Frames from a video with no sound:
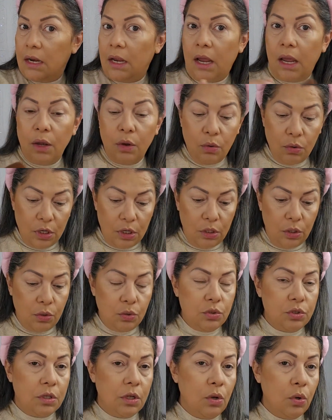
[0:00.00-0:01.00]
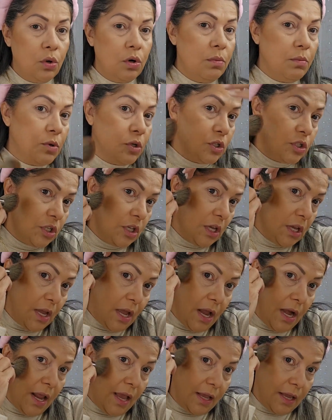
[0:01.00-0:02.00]
I only use the Laura Mercier
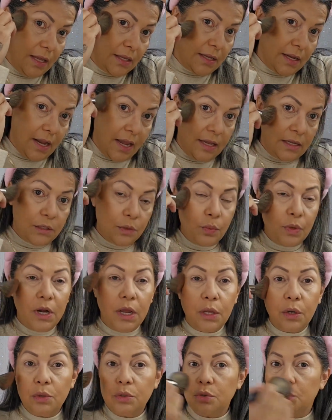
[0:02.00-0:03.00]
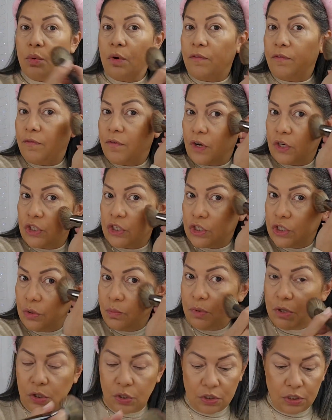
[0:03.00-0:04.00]
like at night when I go to a function
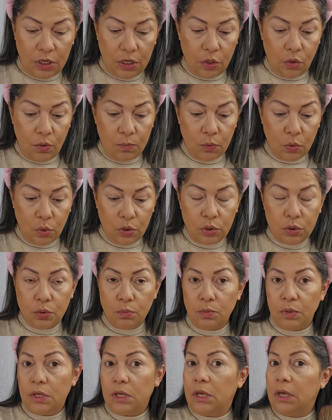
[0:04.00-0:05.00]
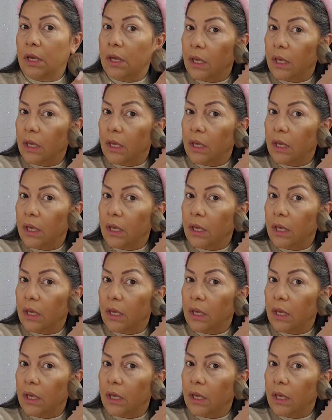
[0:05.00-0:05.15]
because I know I'm going to be,